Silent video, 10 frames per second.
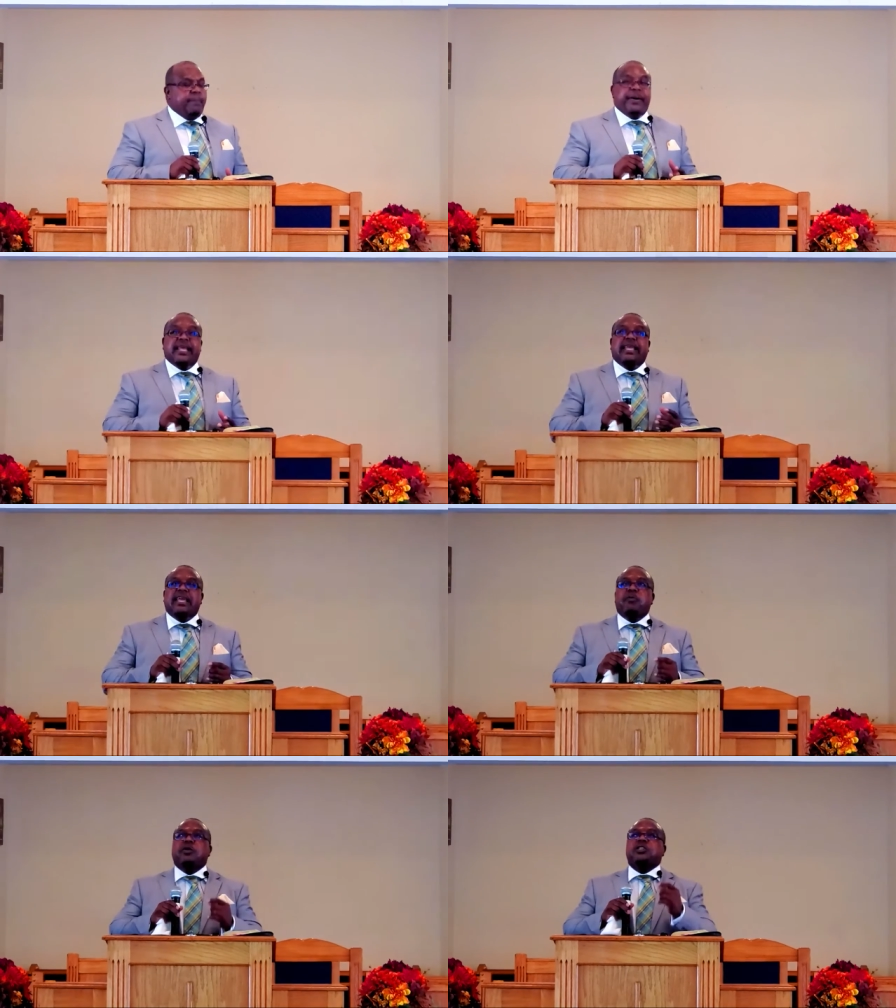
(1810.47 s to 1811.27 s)
But
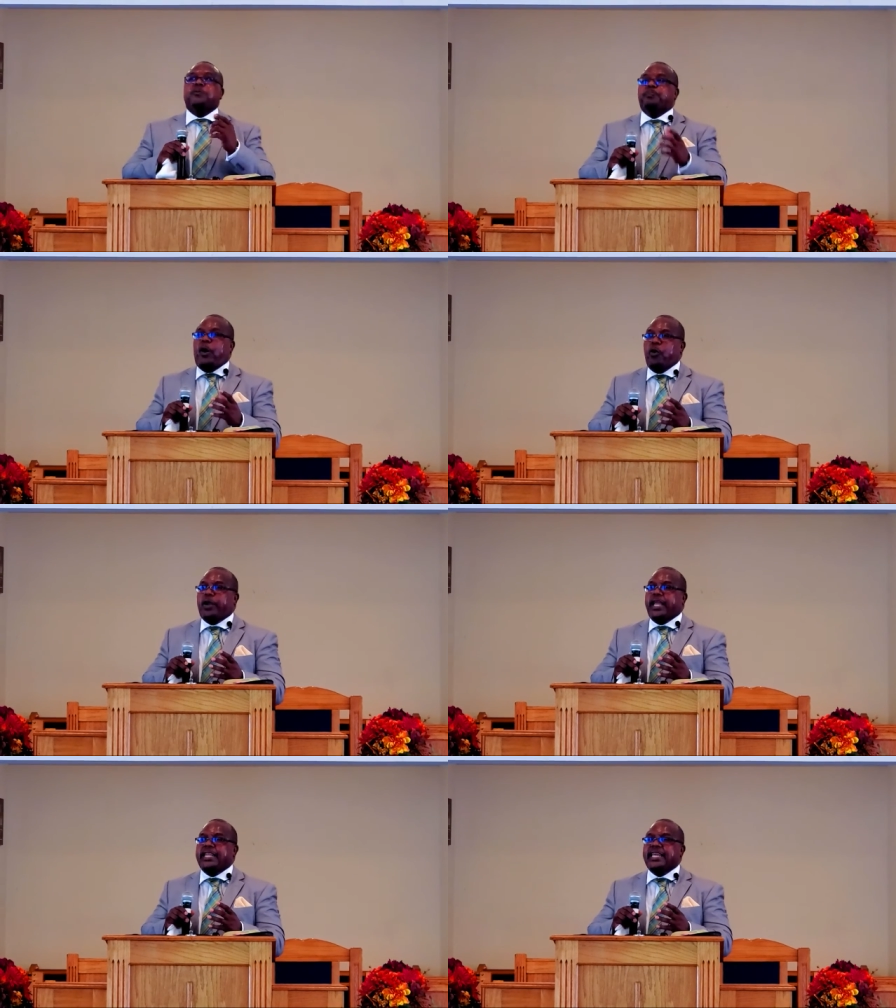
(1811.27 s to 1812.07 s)
it was
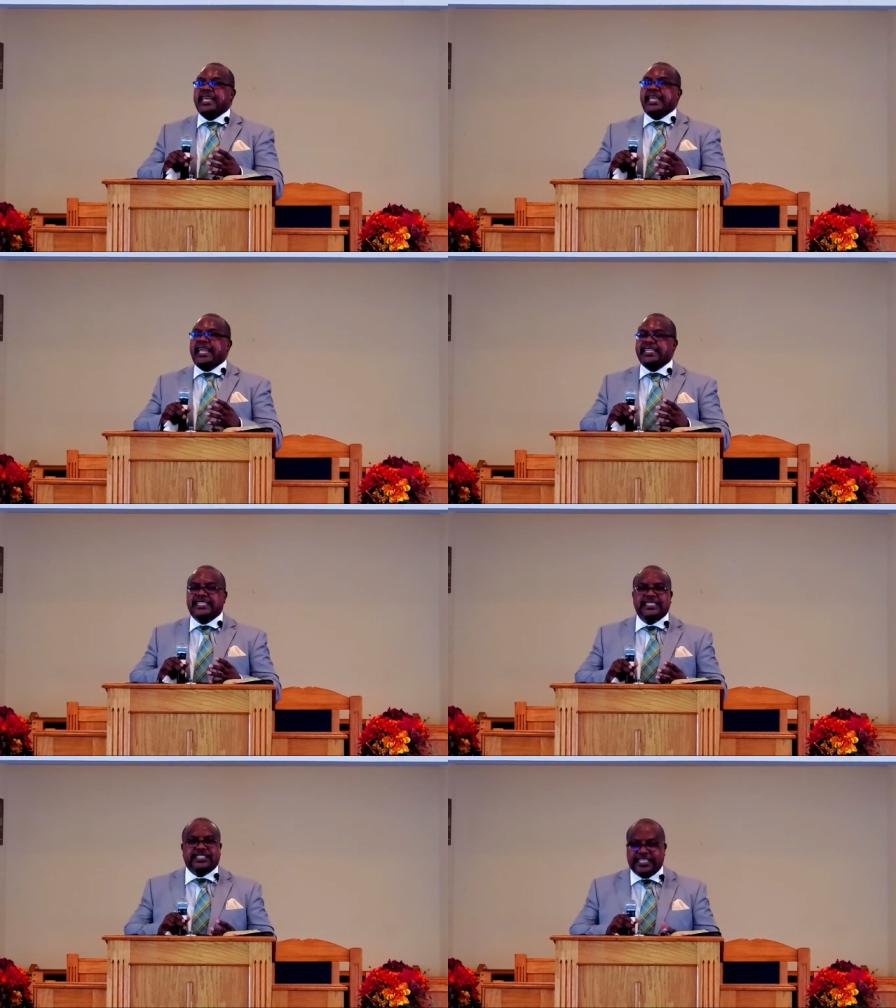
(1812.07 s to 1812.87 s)
spoken
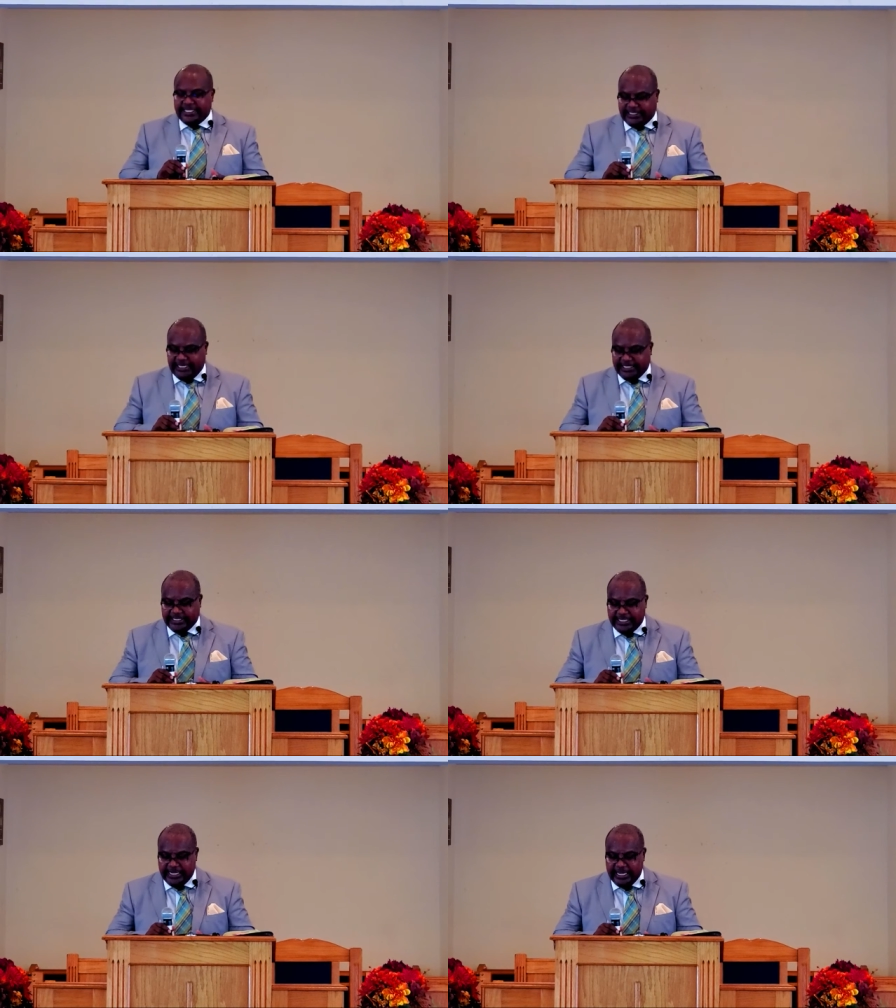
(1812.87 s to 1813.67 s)
its
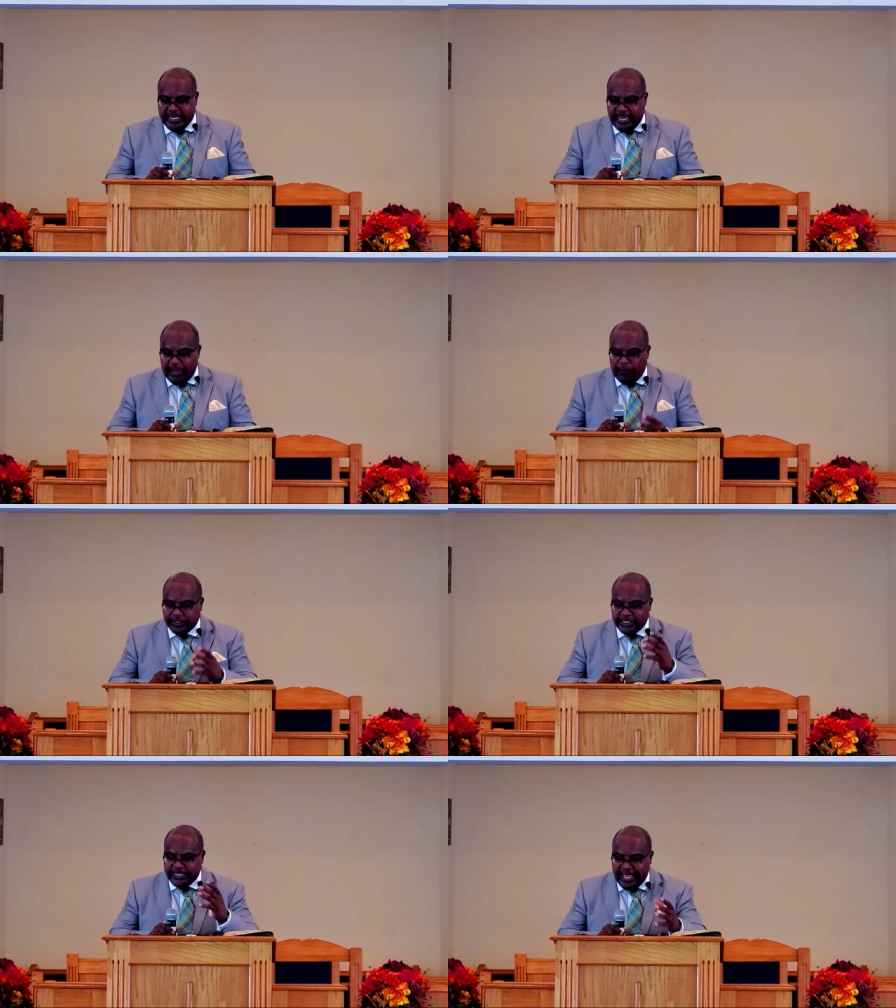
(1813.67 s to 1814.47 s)
existence it
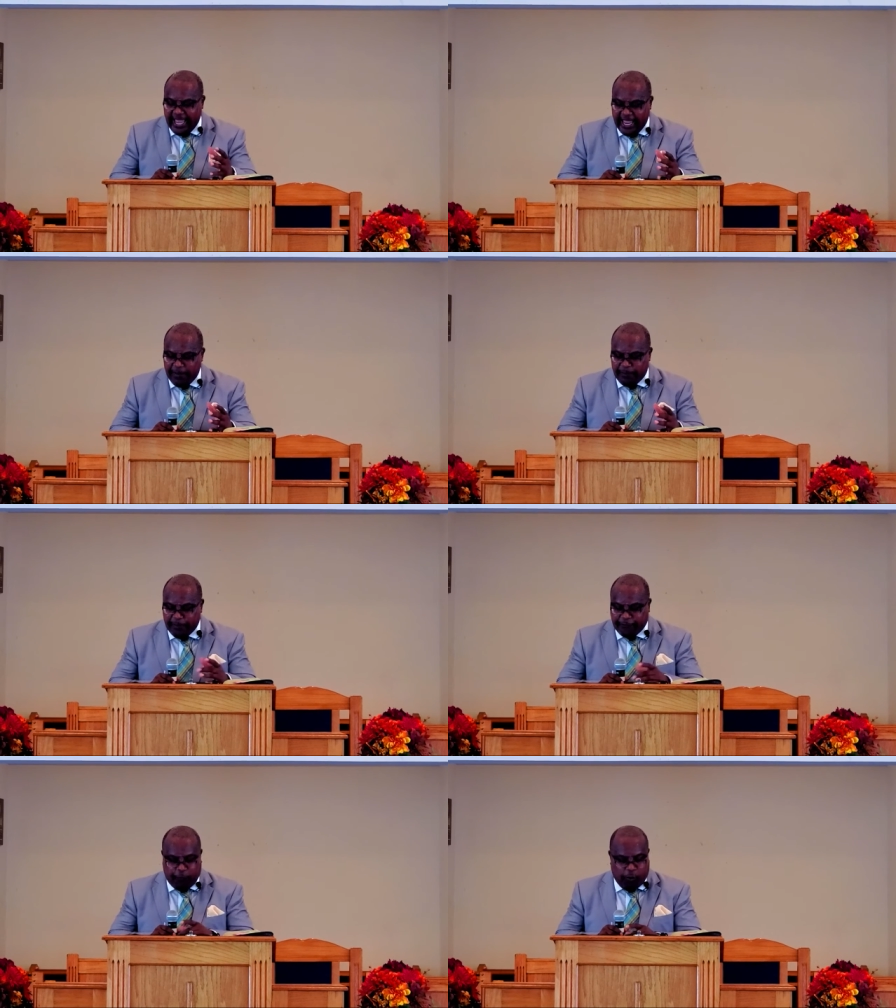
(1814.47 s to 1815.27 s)
was laid
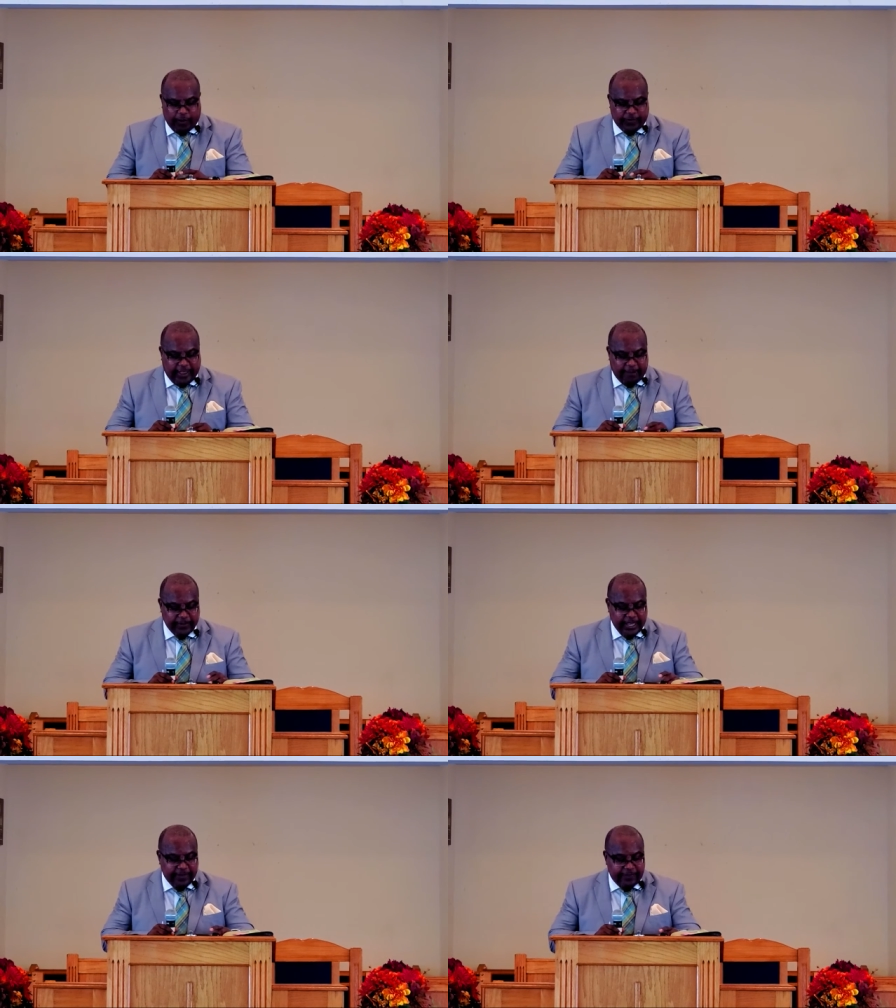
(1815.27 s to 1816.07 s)
before
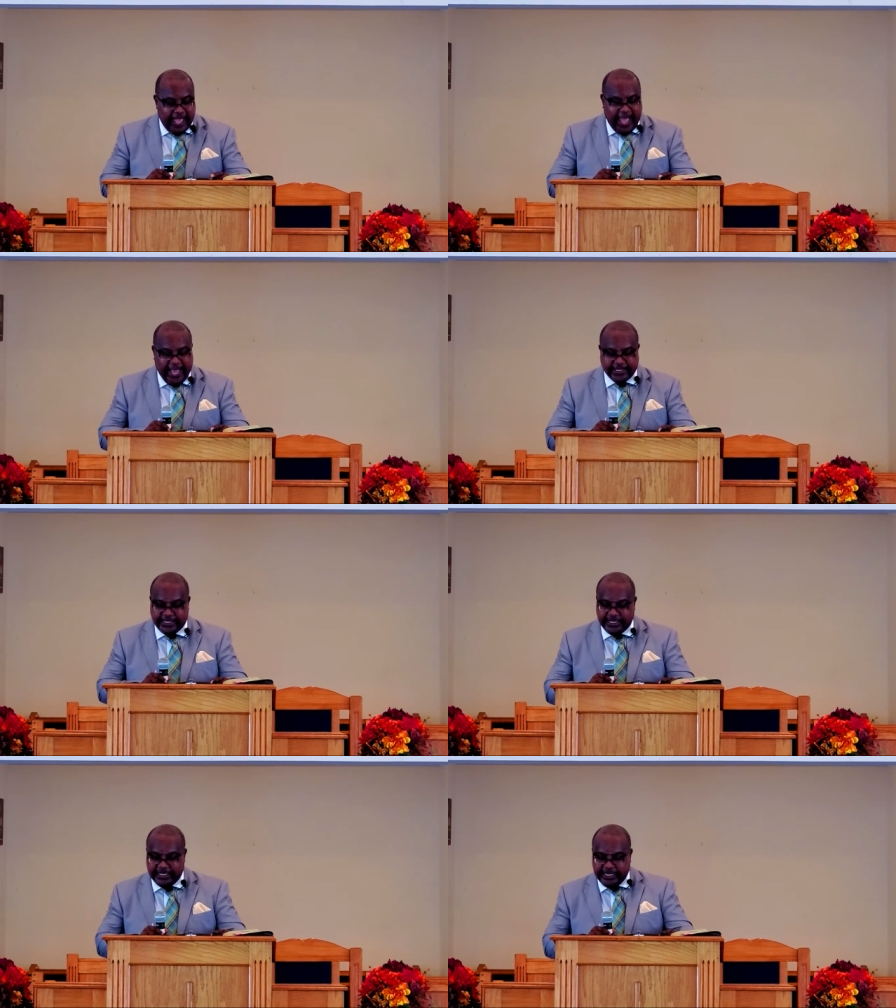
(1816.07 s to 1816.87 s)
them
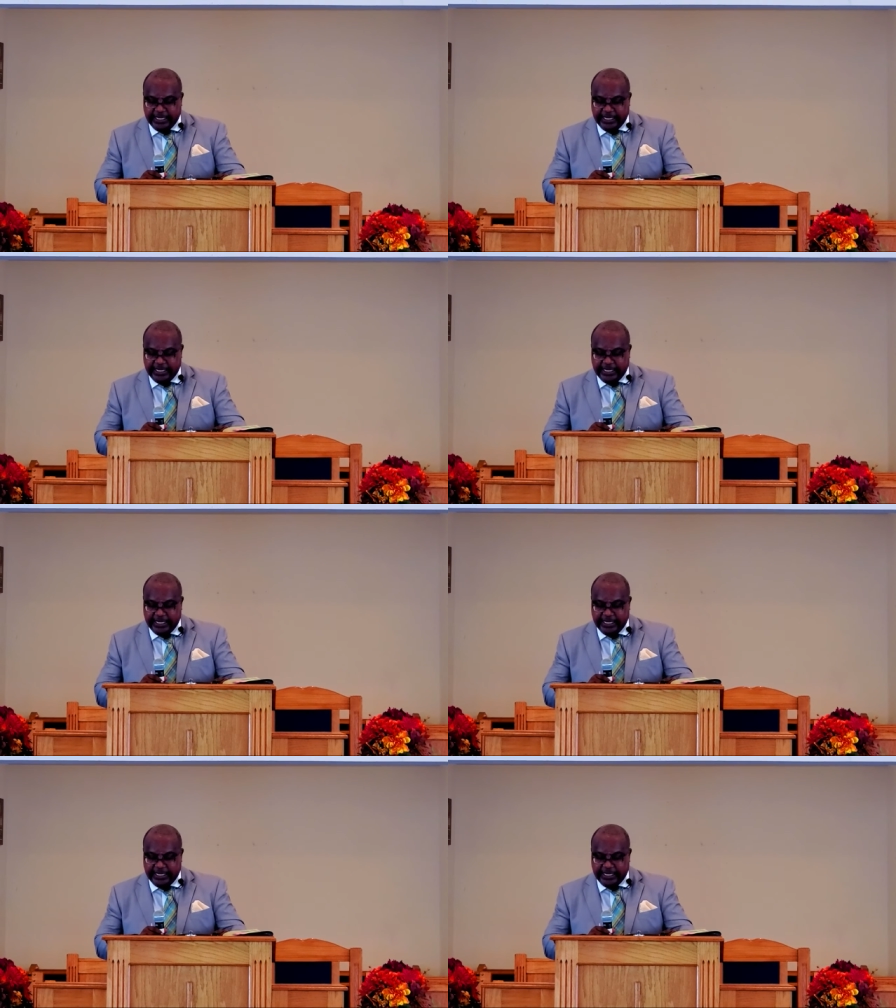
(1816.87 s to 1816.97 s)
that